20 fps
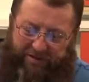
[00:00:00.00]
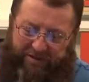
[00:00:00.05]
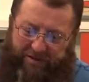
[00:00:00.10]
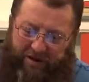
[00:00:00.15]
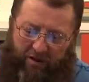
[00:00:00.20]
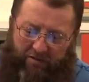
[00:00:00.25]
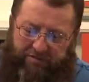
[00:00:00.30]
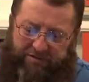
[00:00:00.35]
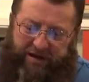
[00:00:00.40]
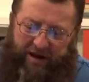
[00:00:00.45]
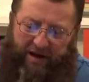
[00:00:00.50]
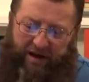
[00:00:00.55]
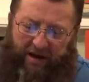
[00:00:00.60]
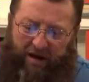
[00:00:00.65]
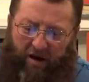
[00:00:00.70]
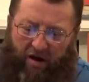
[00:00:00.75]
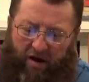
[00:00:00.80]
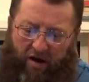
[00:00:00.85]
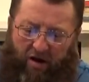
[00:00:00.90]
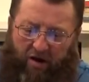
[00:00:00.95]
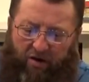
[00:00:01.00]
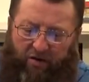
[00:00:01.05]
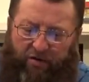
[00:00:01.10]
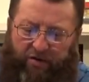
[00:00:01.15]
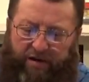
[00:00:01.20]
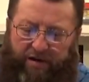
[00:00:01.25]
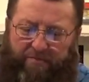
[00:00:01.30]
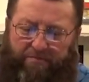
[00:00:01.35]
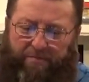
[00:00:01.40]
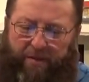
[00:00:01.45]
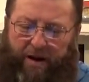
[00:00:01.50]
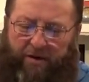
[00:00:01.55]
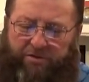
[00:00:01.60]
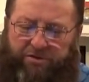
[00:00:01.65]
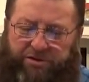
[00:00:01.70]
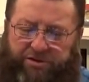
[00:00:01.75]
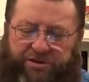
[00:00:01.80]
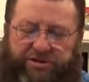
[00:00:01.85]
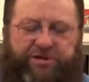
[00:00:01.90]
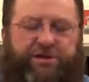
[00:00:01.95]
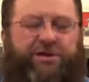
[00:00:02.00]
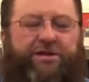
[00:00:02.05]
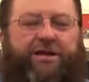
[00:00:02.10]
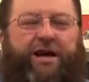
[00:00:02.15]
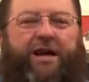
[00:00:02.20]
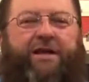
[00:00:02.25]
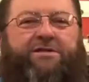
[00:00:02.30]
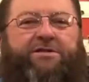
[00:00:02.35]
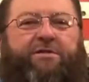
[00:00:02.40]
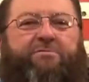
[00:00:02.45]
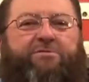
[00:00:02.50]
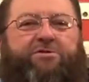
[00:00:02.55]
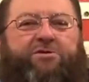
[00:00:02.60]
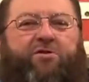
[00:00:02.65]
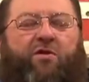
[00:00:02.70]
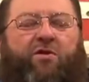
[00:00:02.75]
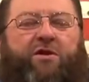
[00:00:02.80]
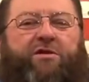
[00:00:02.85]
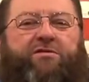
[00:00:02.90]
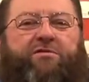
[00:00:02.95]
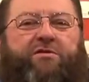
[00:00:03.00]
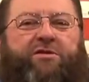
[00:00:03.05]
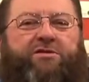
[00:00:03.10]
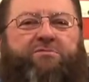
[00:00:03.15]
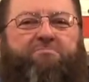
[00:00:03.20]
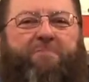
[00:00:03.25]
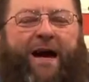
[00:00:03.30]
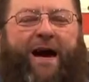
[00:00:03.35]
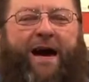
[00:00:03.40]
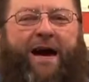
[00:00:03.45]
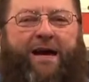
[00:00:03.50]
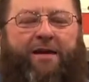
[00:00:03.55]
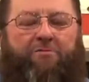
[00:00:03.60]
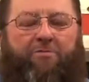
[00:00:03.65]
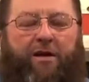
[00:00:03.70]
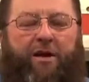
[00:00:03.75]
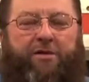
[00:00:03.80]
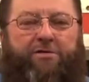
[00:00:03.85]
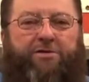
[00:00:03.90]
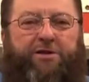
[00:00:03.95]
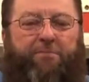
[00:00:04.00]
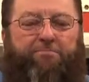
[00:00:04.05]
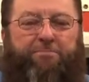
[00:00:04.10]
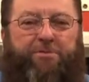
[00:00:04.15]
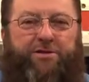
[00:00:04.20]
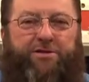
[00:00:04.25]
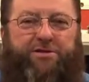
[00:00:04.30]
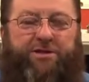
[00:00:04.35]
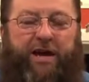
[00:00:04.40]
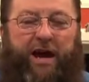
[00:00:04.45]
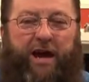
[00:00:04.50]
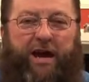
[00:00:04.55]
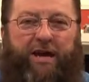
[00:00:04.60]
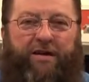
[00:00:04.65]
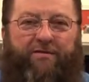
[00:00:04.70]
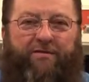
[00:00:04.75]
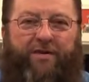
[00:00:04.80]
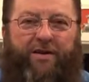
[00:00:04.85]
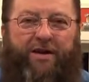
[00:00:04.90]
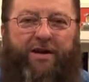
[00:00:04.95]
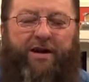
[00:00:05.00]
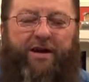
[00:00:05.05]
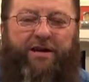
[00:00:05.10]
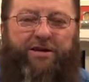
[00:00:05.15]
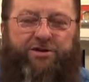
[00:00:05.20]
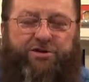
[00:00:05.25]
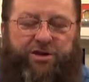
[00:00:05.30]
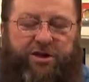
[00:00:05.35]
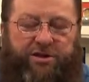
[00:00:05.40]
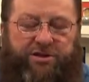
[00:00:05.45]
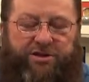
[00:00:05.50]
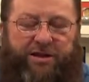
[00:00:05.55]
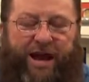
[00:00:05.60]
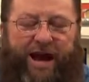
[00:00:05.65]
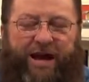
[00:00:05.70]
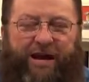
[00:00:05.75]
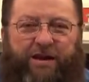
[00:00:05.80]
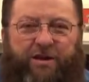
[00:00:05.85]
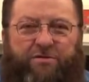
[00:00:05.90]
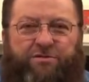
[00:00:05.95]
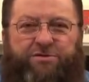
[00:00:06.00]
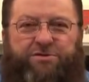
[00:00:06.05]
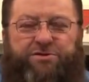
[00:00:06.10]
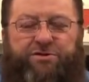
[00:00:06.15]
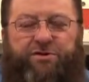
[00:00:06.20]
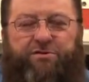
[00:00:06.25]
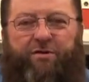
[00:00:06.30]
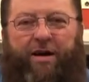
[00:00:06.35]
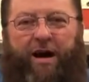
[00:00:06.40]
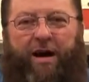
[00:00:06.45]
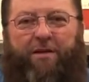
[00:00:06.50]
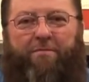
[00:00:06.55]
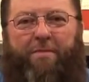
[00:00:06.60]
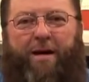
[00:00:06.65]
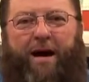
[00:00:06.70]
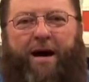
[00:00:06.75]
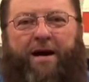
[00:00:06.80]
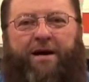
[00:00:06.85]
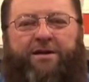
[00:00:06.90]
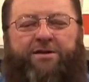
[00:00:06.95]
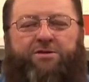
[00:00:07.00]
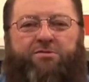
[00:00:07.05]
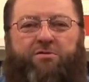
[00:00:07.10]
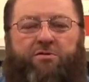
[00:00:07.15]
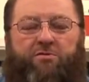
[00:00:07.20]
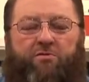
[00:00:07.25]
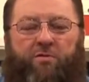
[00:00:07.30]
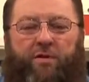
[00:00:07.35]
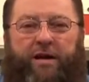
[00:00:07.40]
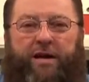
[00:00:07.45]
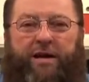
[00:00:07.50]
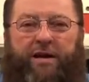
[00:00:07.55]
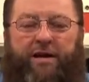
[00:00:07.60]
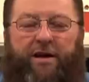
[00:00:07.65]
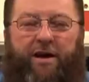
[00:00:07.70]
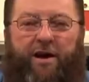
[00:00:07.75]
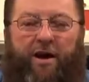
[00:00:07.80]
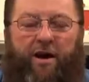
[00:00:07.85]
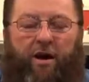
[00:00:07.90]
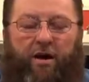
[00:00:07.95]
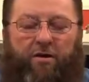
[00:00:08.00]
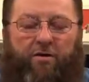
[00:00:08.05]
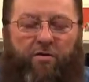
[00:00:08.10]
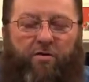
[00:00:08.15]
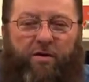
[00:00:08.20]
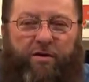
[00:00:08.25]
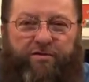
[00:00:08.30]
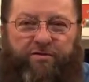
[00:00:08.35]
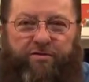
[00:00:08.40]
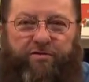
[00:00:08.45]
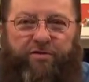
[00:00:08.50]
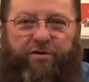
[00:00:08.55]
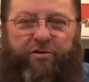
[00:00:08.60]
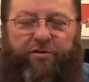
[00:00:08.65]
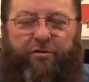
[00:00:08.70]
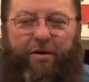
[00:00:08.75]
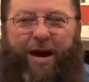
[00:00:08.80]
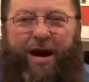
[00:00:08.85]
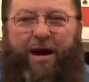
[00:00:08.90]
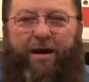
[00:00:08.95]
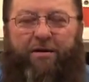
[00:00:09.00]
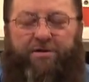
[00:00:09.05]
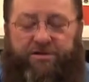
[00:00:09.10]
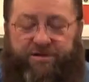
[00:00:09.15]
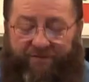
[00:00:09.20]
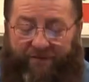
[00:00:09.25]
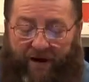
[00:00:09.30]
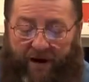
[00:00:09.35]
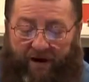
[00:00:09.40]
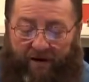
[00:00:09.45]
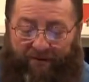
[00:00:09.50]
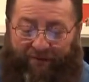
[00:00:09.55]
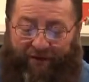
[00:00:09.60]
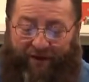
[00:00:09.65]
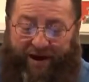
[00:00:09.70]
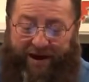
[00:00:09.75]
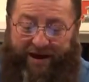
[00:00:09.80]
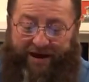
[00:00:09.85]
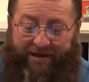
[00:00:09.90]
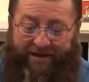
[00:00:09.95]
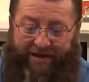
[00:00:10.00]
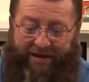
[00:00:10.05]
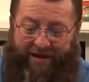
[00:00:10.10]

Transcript: And no telling all the emotions and things that was going through his mind while he's up in this cave. Just like goes through our minds when we are going through the trials of our faith.